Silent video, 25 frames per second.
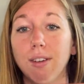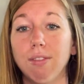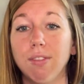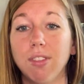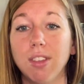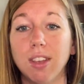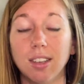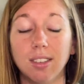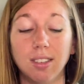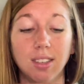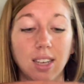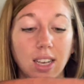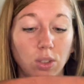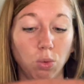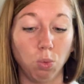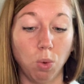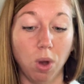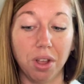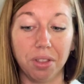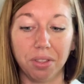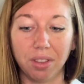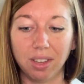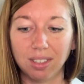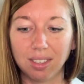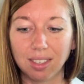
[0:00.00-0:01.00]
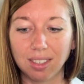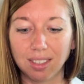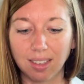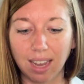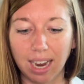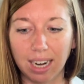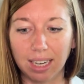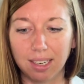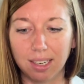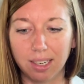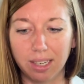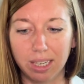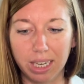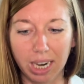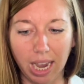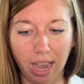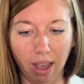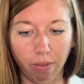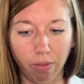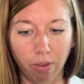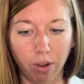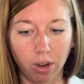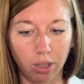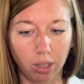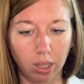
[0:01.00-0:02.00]
this as well. And this is like
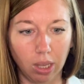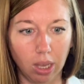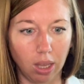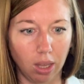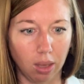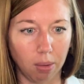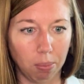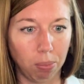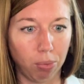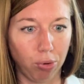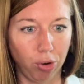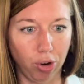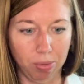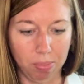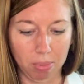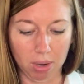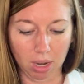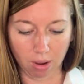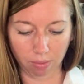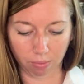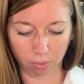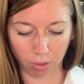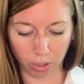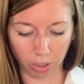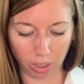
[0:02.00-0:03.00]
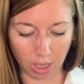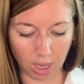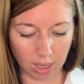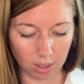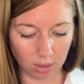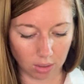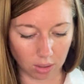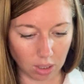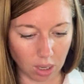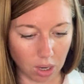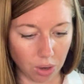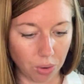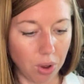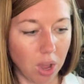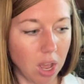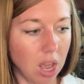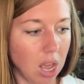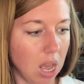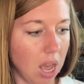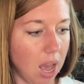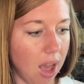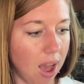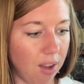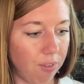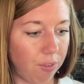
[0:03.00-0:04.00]
definitely primitive looking. So
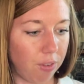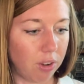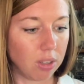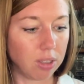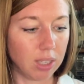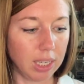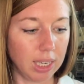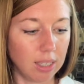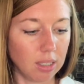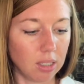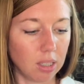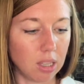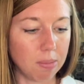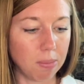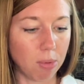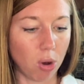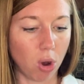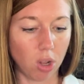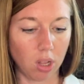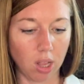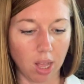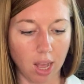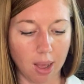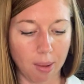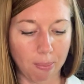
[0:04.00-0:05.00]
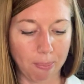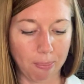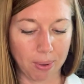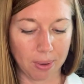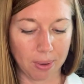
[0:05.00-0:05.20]
I've cleaned them all up